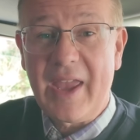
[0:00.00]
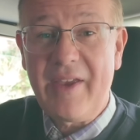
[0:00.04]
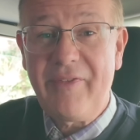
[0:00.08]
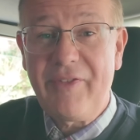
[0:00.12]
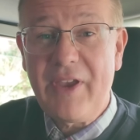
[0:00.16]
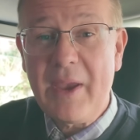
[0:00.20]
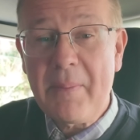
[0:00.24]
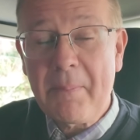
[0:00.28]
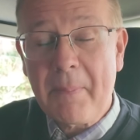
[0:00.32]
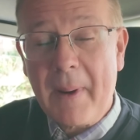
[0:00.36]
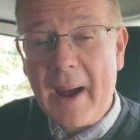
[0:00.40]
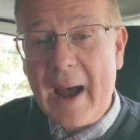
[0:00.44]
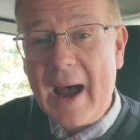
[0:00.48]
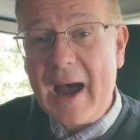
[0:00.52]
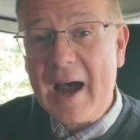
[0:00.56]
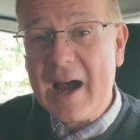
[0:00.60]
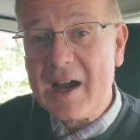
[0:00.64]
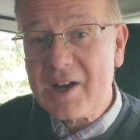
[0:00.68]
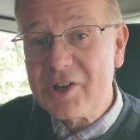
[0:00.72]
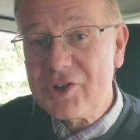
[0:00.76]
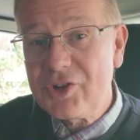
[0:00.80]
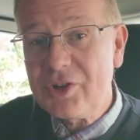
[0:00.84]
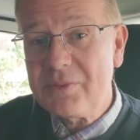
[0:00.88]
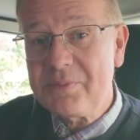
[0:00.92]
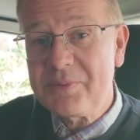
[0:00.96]
If you're
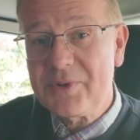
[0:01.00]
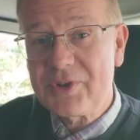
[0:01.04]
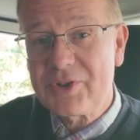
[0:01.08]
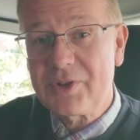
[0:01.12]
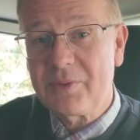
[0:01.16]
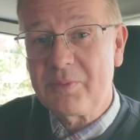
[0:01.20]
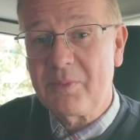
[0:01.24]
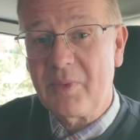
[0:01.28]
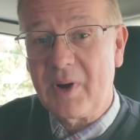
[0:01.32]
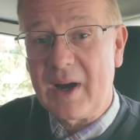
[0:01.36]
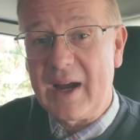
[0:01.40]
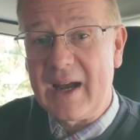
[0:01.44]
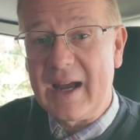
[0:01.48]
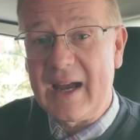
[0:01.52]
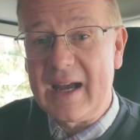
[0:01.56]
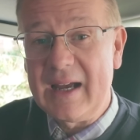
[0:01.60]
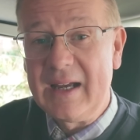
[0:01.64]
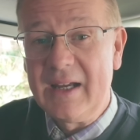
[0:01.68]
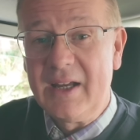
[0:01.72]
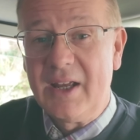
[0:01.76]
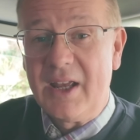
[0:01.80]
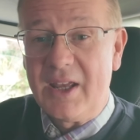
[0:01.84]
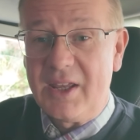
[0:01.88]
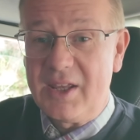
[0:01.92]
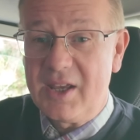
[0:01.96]
parked up somewhere,
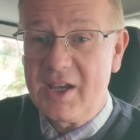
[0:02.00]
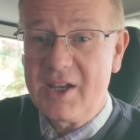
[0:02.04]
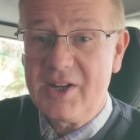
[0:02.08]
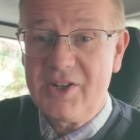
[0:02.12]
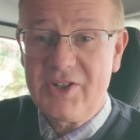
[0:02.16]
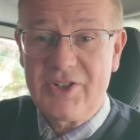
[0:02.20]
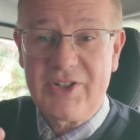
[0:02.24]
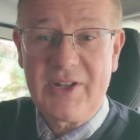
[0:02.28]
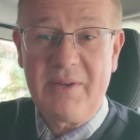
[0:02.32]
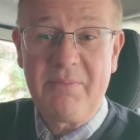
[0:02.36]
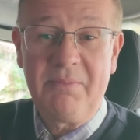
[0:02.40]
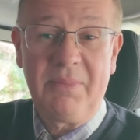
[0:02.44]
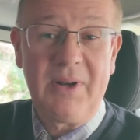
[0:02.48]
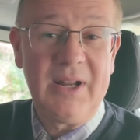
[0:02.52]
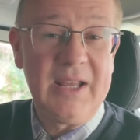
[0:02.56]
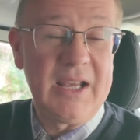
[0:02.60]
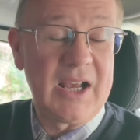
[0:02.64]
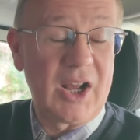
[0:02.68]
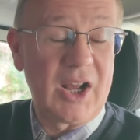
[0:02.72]
you can simply